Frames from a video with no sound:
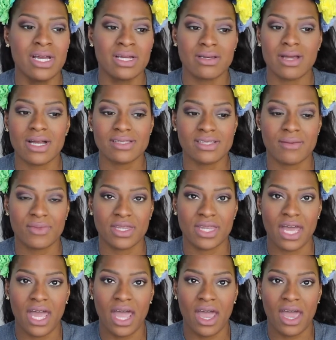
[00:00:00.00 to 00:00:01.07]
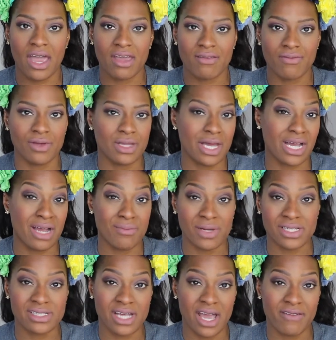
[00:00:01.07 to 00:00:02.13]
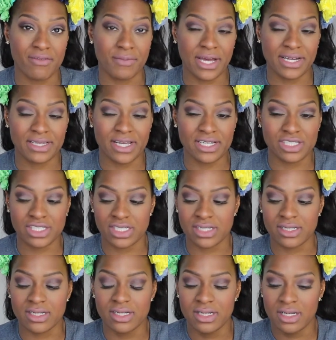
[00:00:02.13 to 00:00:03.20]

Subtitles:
not something that I feel like I must have in my collection.